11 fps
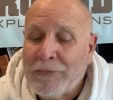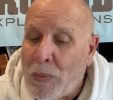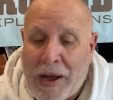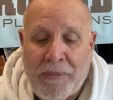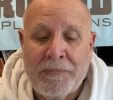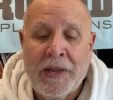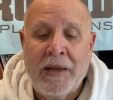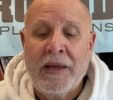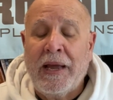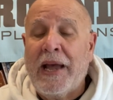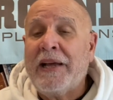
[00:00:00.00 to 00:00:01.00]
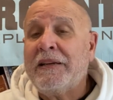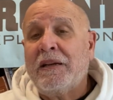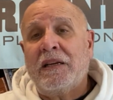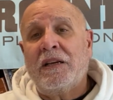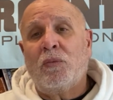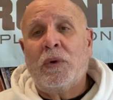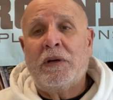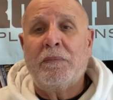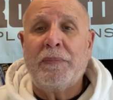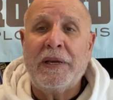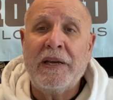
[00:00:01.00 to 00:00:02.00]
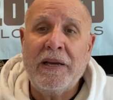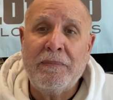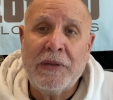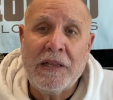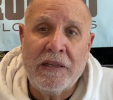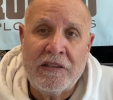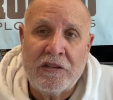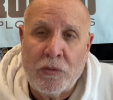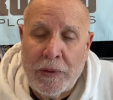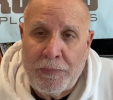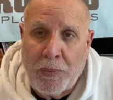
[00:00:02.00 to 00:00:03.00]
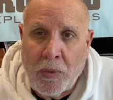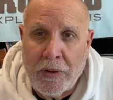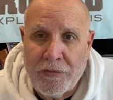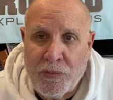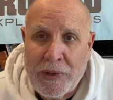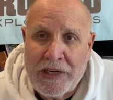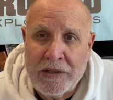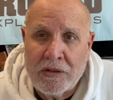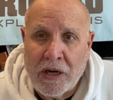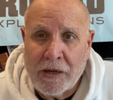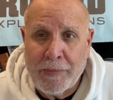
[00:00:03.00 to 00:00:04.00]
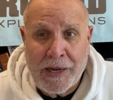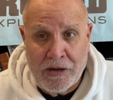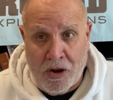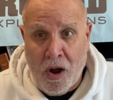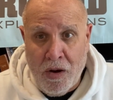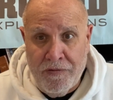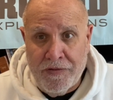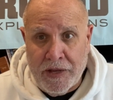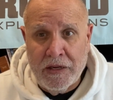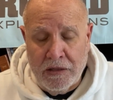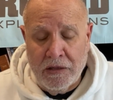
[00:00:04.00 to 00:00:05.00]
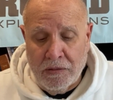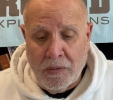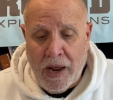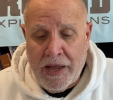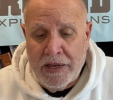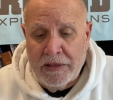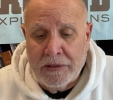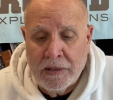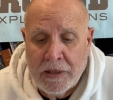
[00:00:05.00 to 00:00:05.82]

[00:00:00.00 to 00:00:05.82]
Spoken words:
Well, and it wouldn't be a Middle East report if we didn't talk about COVID, right?